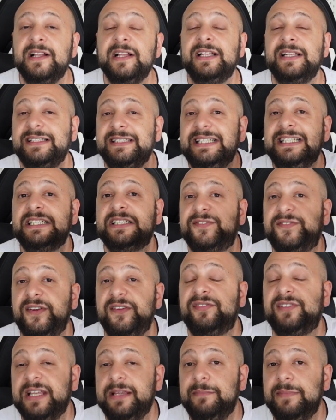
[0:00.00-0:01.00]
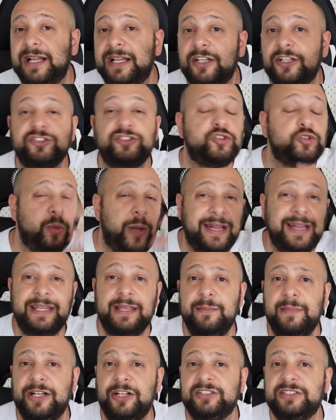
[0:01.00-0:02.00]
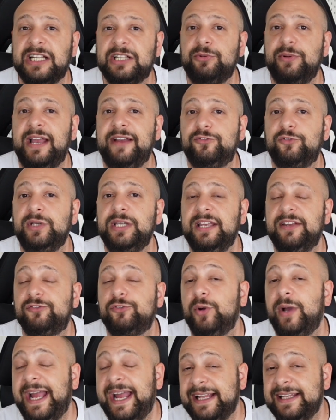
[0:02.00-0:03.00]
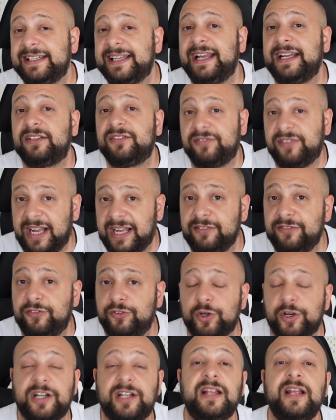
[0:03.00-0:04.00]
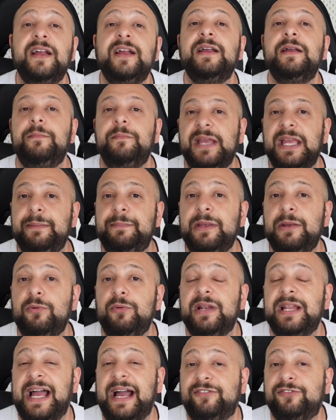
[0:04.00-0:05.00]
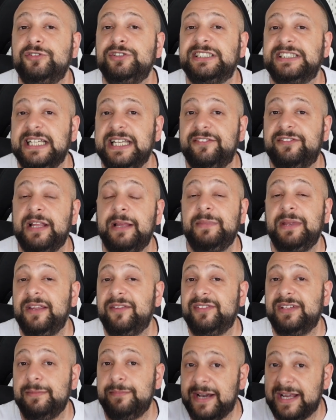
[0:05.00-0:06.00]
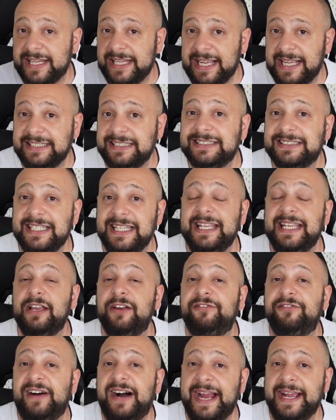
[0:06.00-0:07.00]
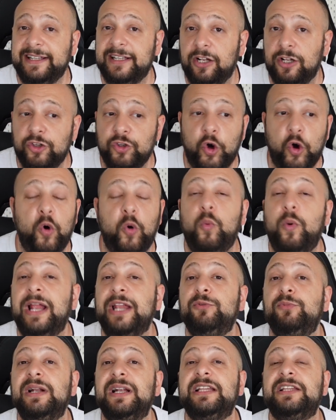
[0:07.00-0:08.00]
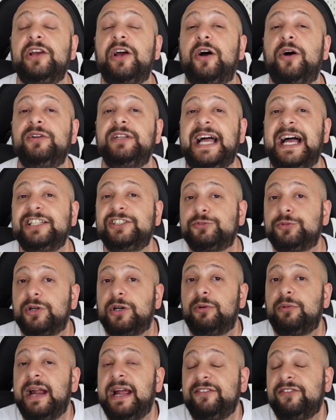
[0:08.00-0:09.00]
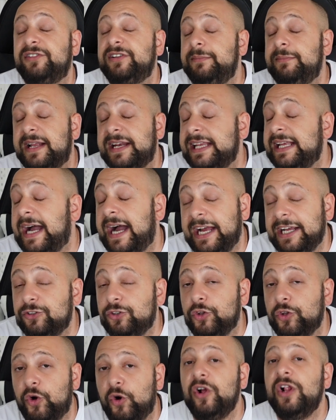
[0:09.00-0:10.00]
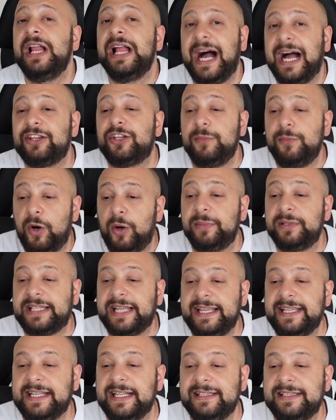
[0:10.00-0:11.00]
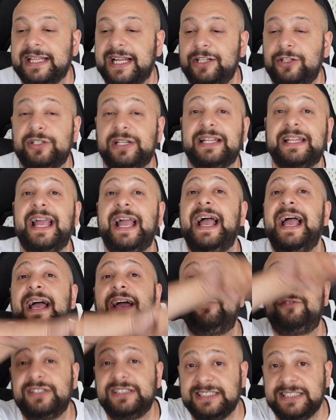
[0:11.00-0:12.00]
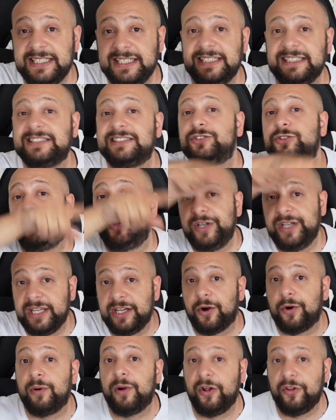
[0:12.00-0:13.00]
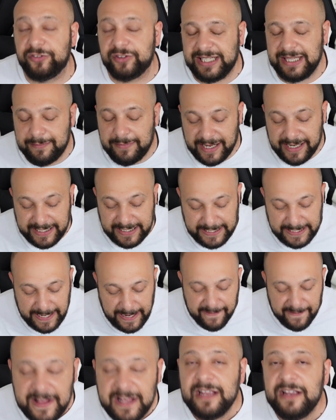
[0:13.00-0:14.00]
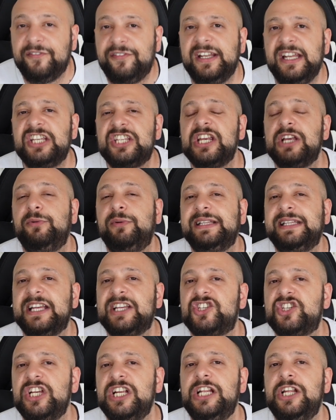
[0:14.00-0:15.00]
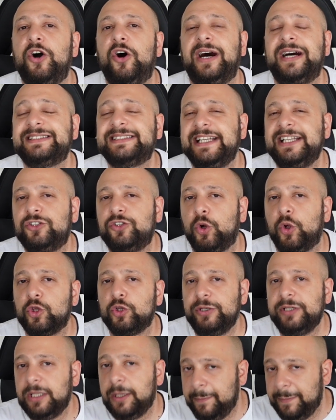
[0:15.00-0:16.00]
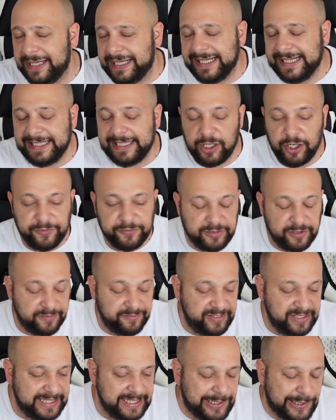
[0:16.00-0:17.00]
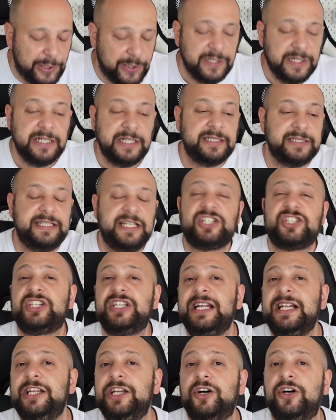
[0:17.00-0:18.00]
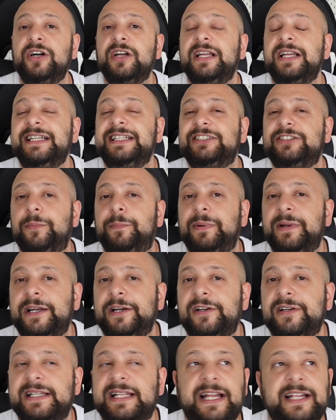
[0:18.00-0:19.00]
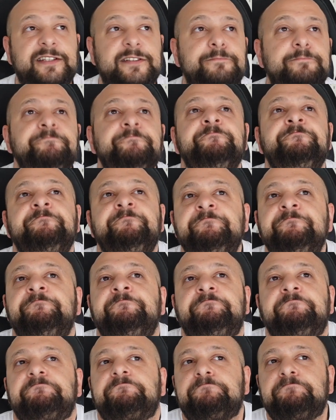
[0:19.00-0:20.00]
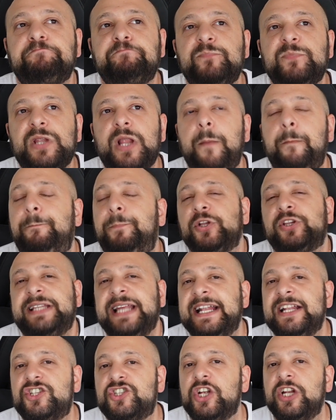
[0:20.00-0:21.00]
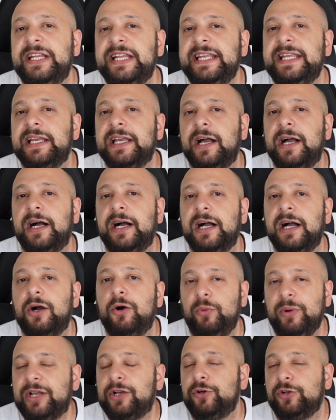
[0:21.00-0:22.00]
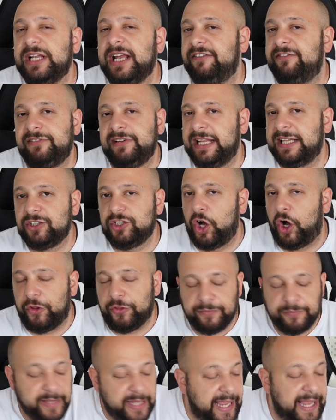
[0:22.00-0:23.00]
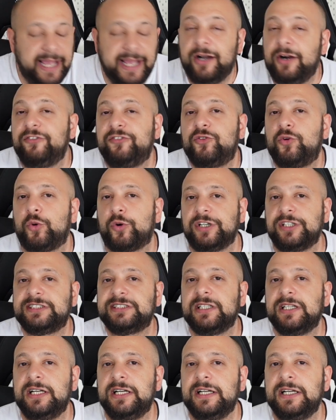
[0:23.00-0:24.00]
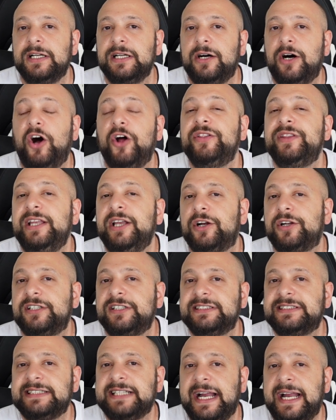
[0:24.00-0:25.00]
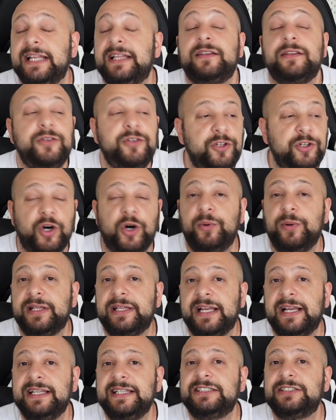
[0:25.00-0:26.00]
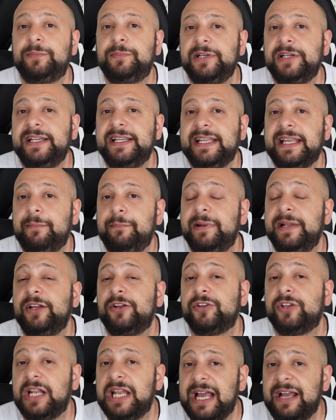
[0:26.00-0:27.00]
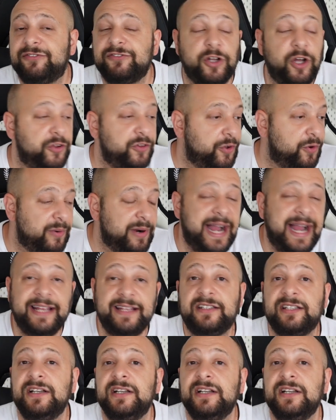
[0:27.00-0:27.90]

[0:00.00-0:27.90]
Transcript: These 50 million, 20 million that we have to give to Eintracht Frankfurt, maybe we'll have to save them if Di Maria is saying a final no. When will the answer arrive of Di Maria? I don't know. At the moment, I can tell you that everything is turning around Di Maria. Finishing with De Sciglio, as I told you in the beginning of the video, De Sciglio is a player that potentially we could have let gone, of course. On the other side, you know it, it's a player he can play on the left, on the right.